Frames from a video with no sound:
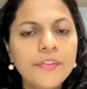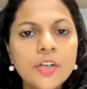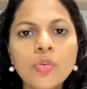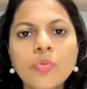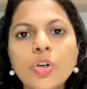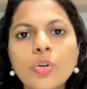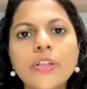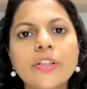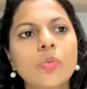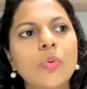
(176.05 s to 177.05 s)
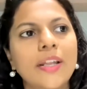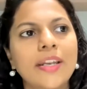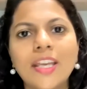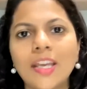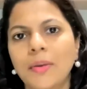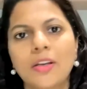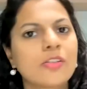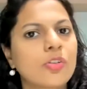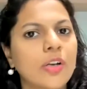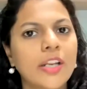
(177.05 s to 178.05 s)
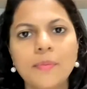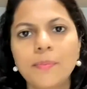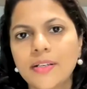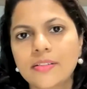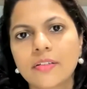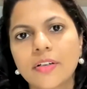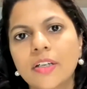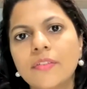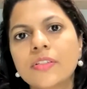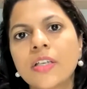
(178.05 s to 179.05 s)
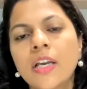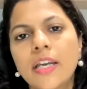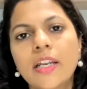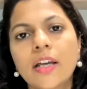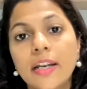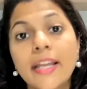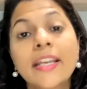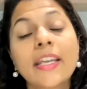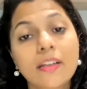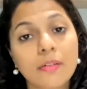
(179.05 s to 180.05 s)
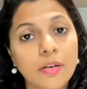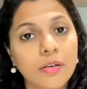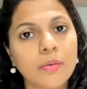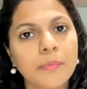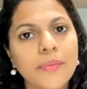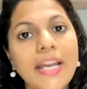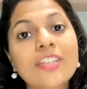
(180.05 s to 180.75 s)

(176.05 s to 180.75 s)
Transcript: we don't want to include any chemicals or any preservatives in our any um,